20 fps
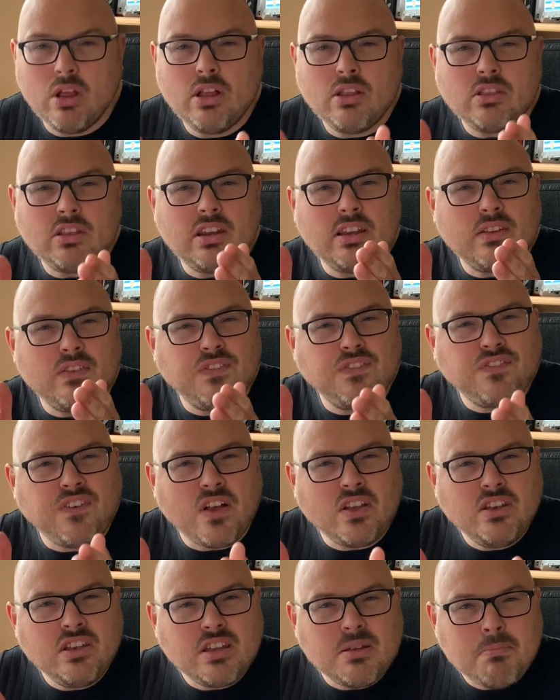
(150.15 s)
that is
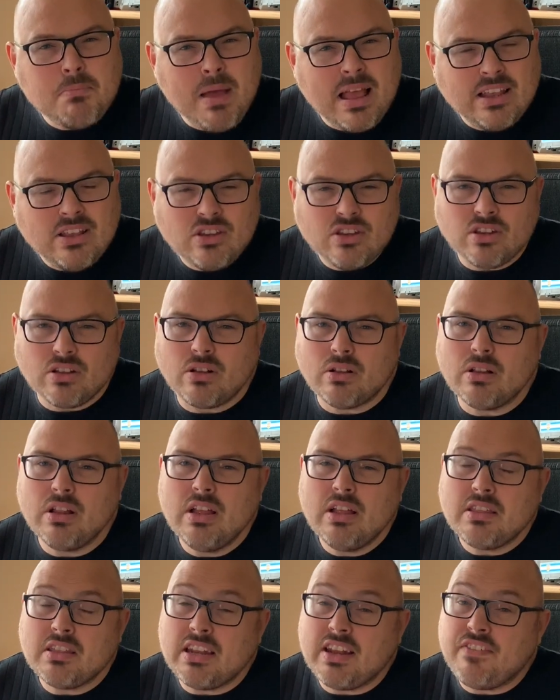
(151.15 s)
fundamental,
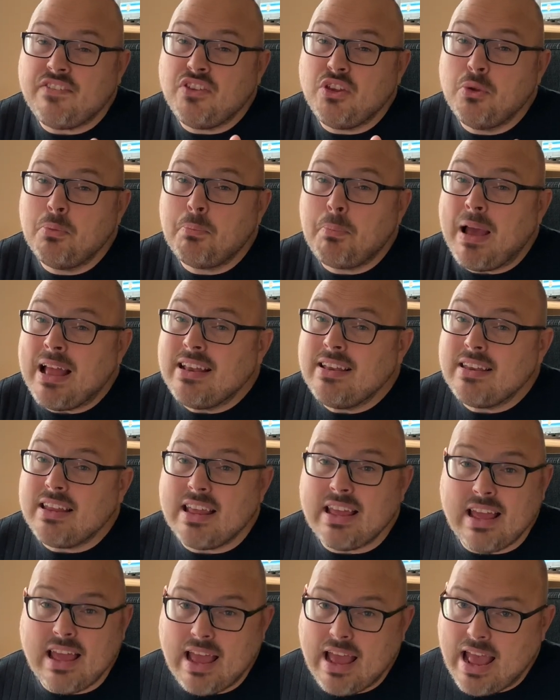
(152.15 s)
that if you bend
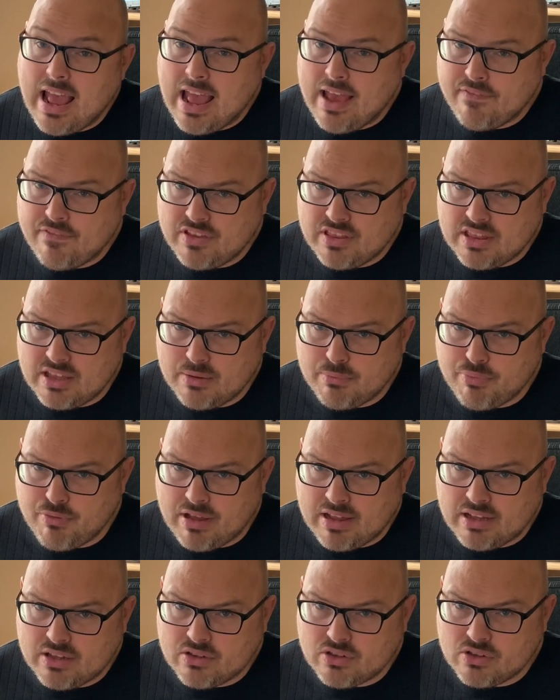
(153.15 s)
it, everything
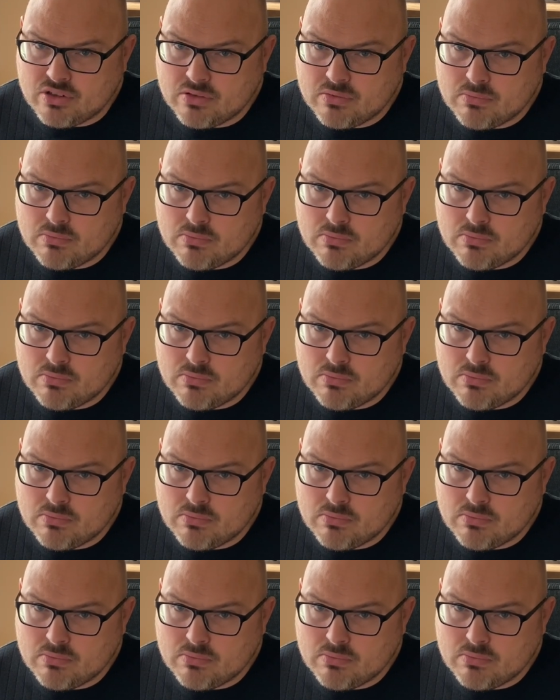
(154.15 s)
breaks.